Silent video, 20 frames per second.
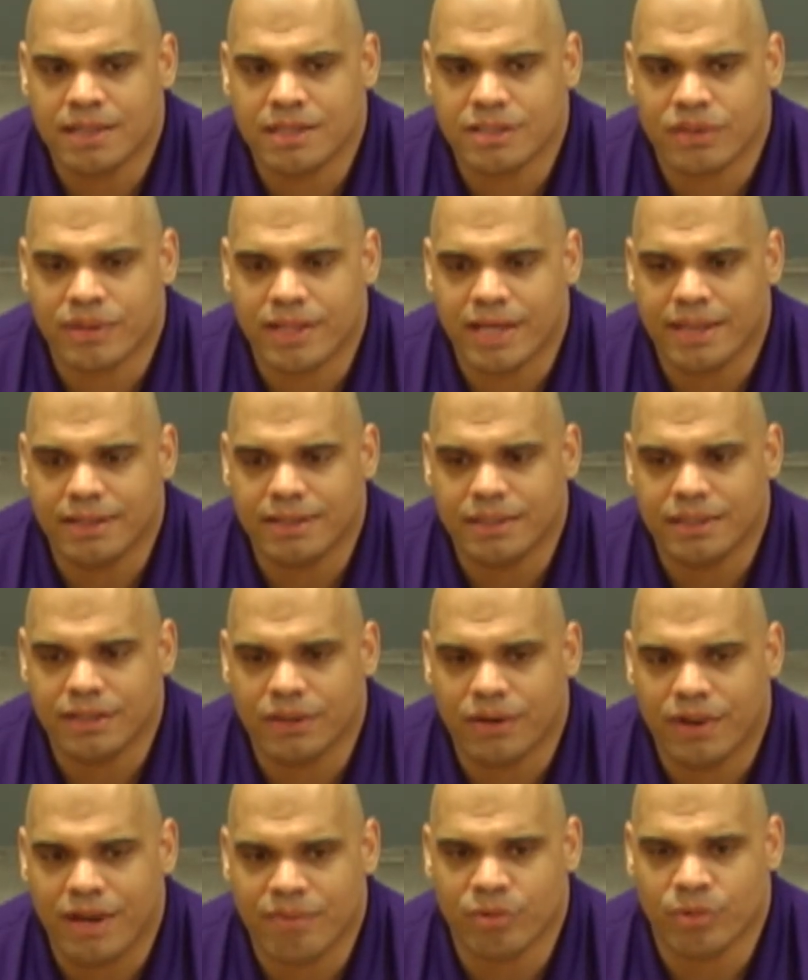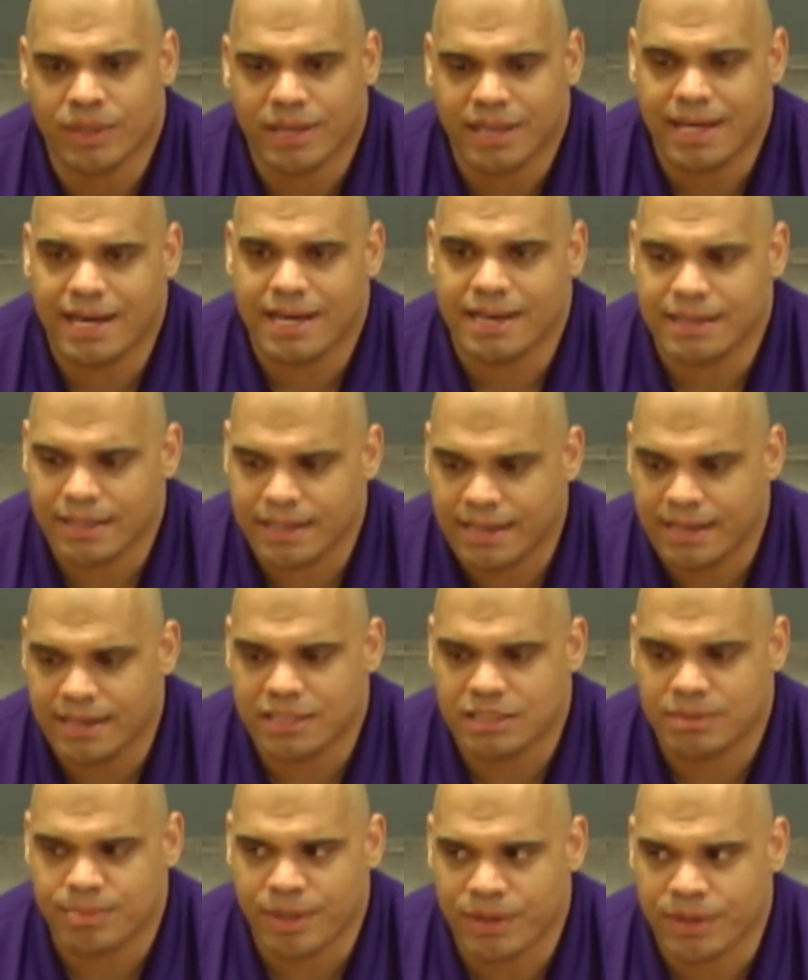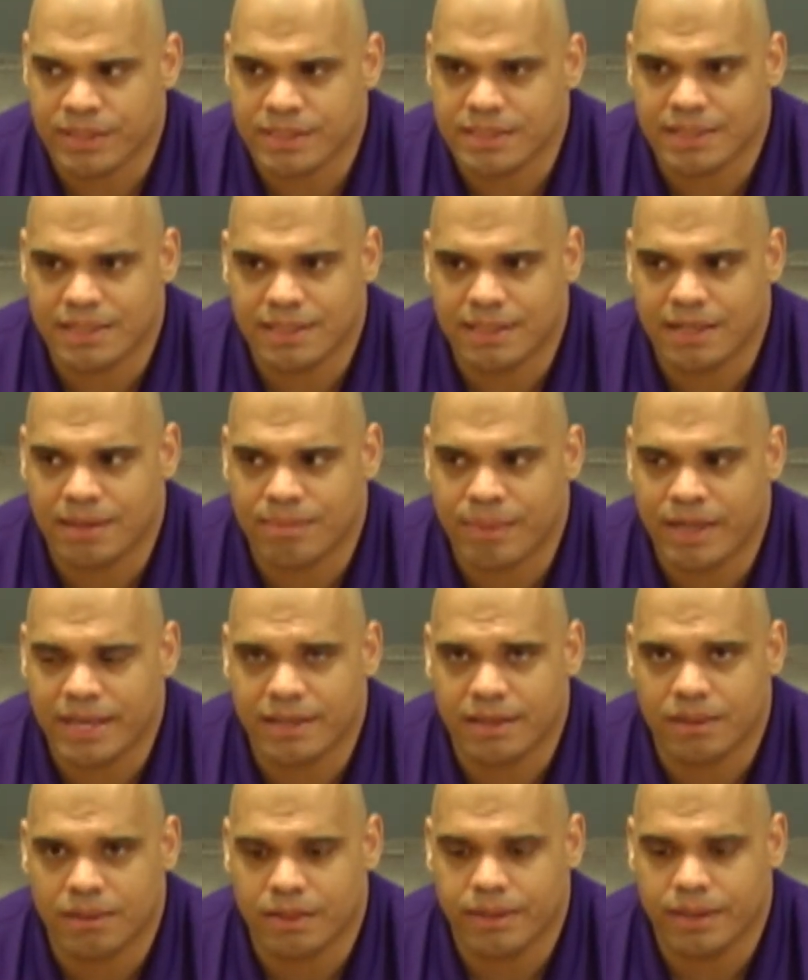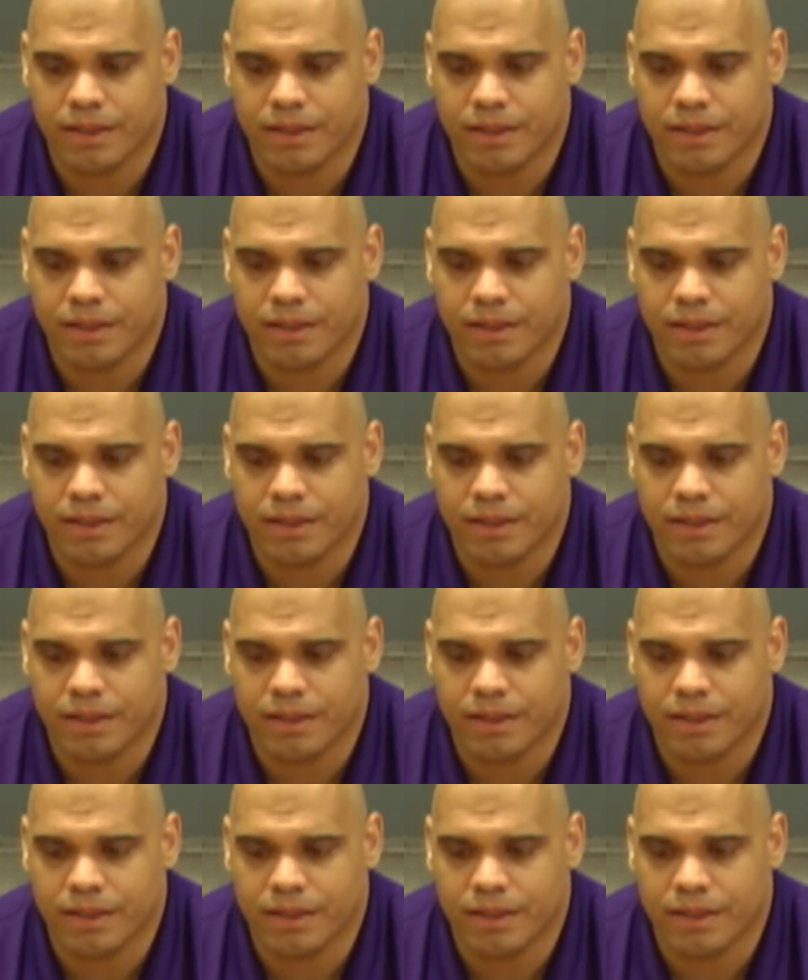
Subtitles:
so that, you know, everyone can kind of experience it and make it